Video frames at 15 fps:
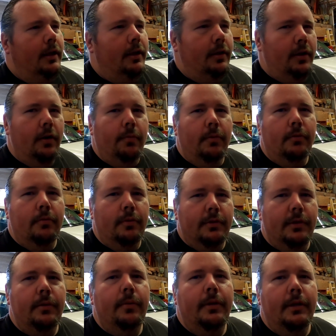you know, we'll
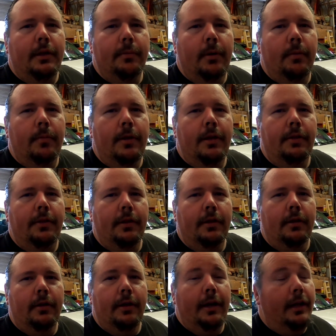see what we can come up with,
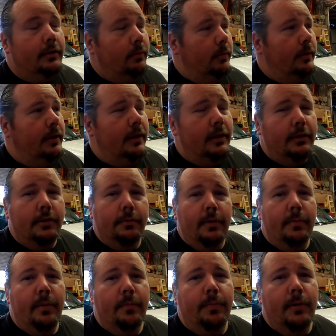and that's what we did. So
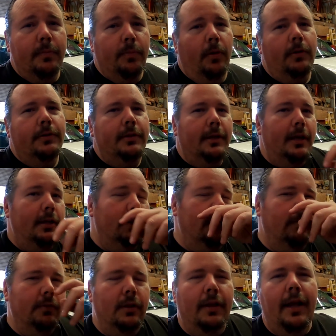we've been putting parts
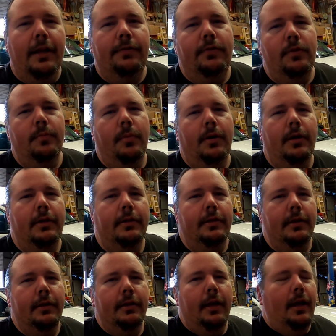together over the last few
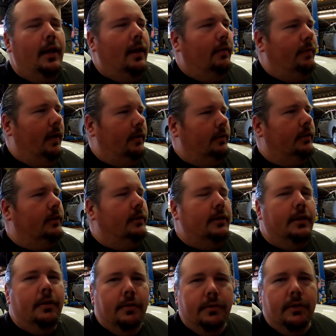months and found a good
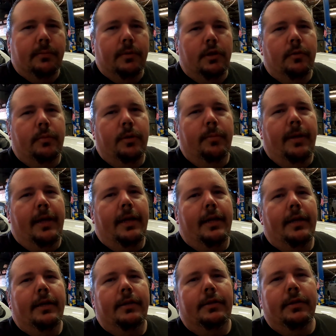deal on some aluminum
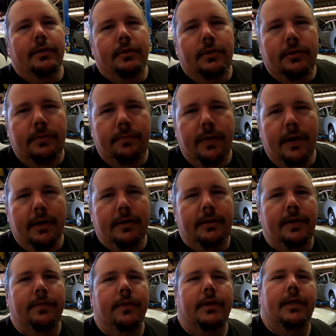heads and just
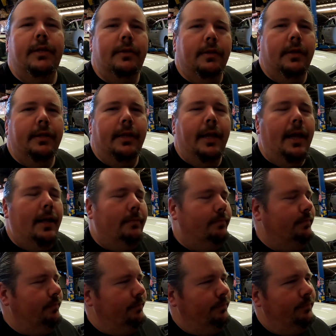various different things like that.